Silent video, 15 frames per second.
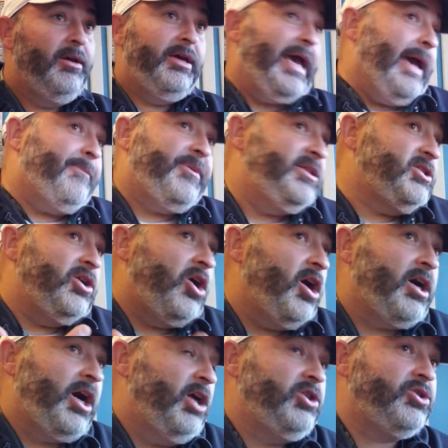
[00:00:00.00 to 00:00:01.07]
Happens in
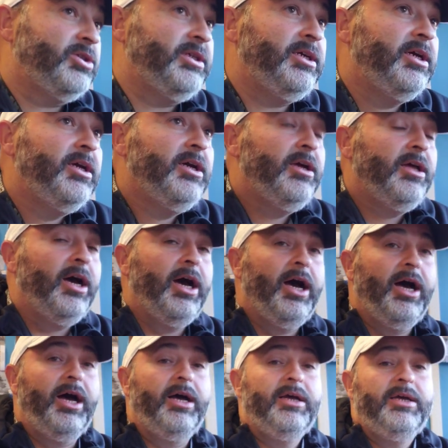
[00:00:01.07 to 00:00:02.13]
our country.
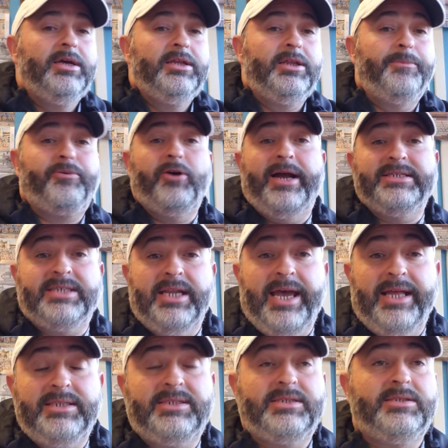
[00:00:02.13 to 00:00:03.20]
The
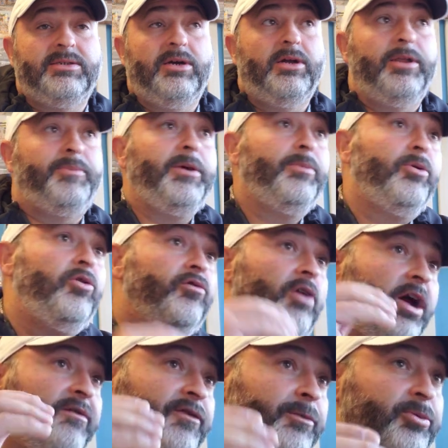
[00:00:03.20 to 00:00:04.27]
presidents, or the people who
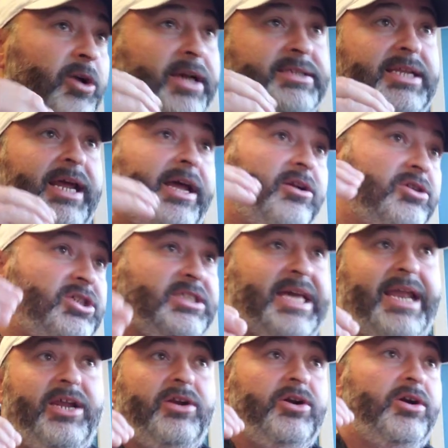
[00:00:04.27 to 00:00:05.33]
run for president or
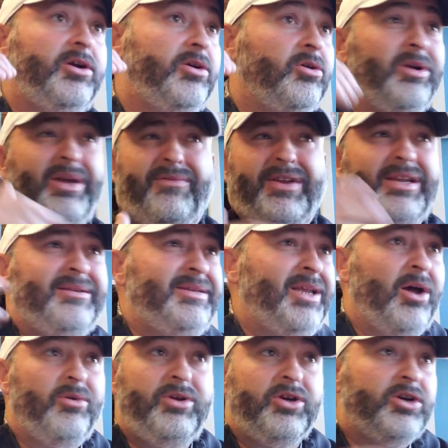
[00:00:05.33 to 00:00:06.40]
senator, or even,
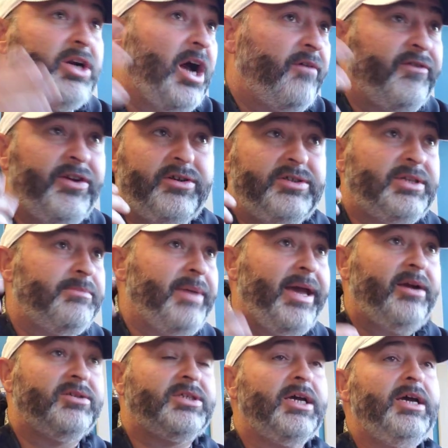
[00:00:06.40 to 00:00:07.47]
your governors and
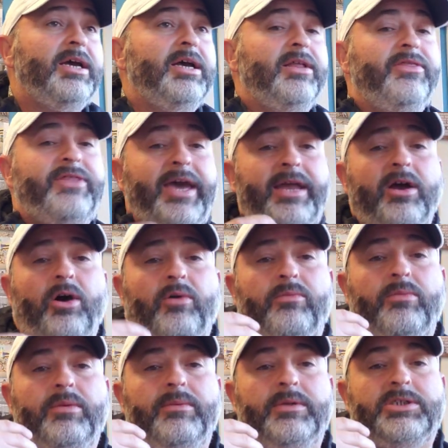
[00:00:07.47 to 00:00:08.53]
mayors, they
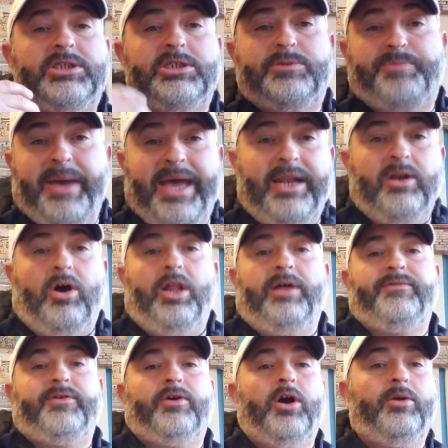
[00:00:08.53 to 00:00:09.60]
don't spend all
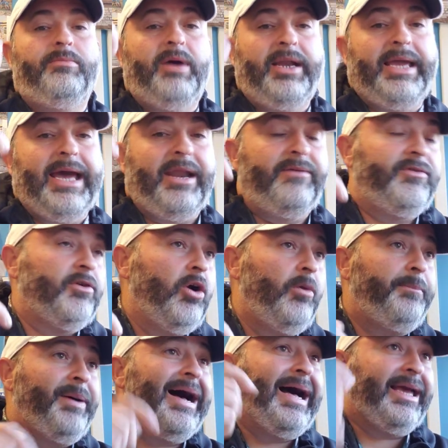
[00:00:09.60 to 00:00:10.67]
of their own money out of their
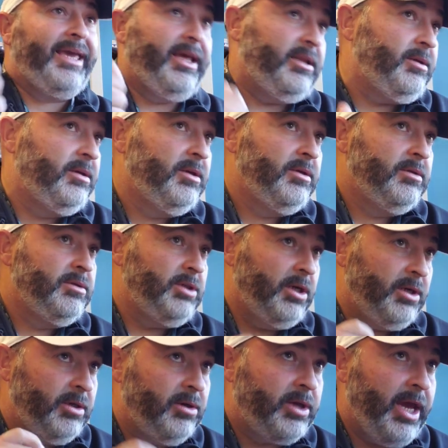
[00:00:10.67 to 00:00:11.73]
own pocket.
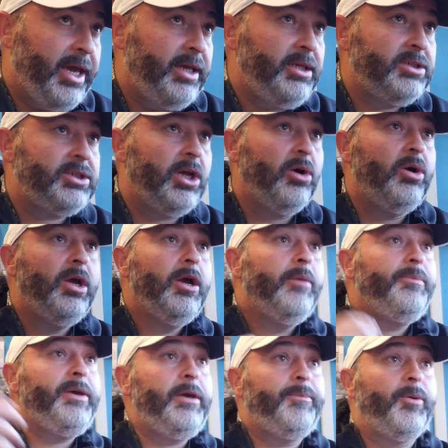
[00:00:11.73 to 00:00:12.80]
Yeah, okay? So
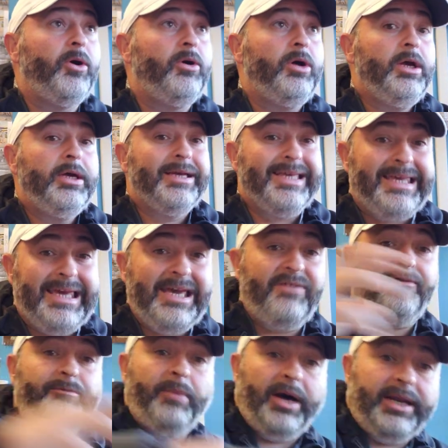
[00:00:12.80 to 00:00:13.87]
people
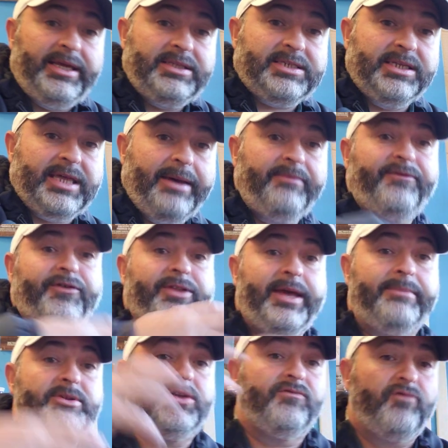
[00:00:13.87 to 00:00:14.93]
give money to them for
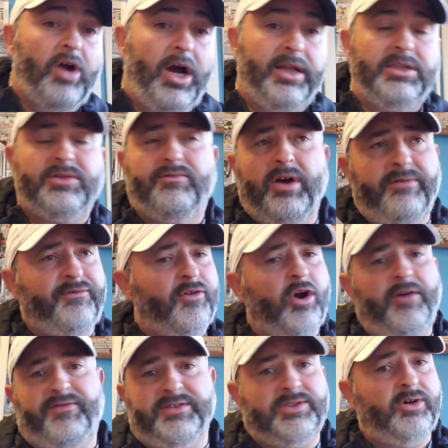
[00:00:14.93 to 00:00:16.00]
them to run. To run for
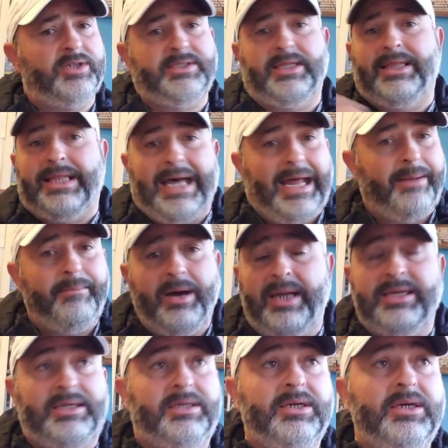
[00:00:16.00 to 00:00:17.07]
office costs a lot of
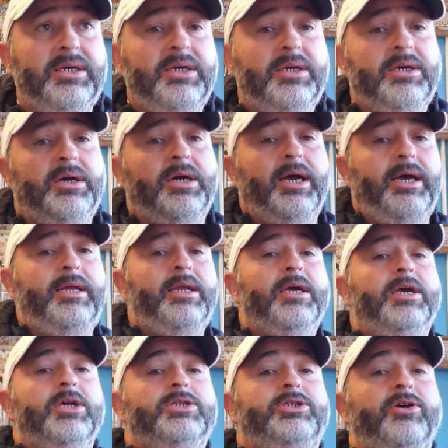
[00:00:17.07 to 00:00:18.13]
money, all right?
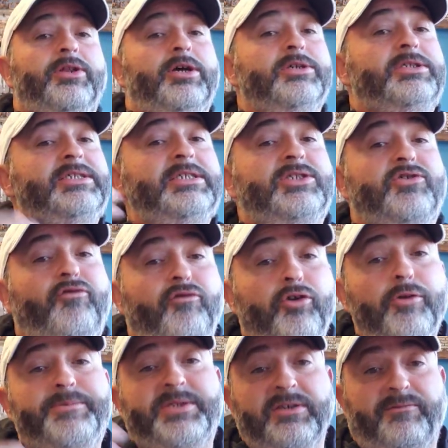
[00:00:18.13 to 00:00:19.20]
So there's these
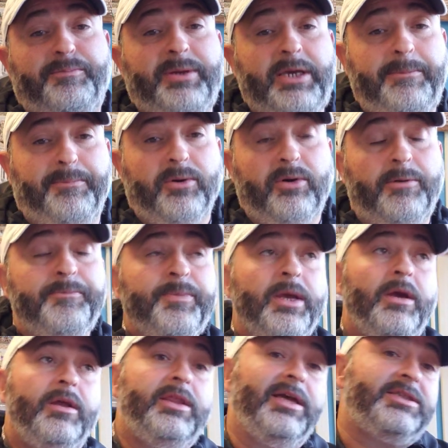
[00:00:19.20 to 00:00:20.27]
groups of people
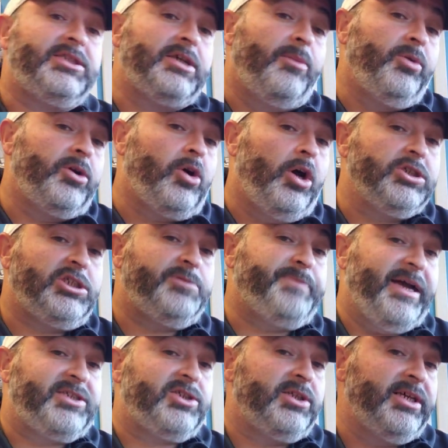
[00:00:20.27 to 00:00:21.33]
that some would call
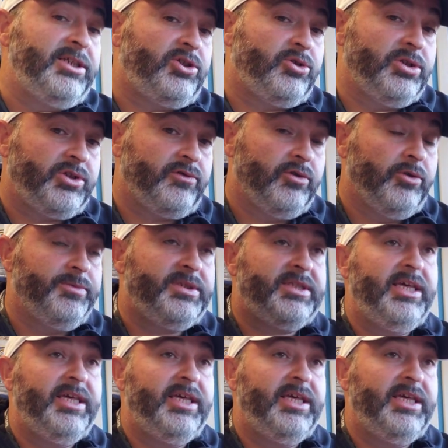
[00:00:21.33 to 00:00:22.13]
special interest groups.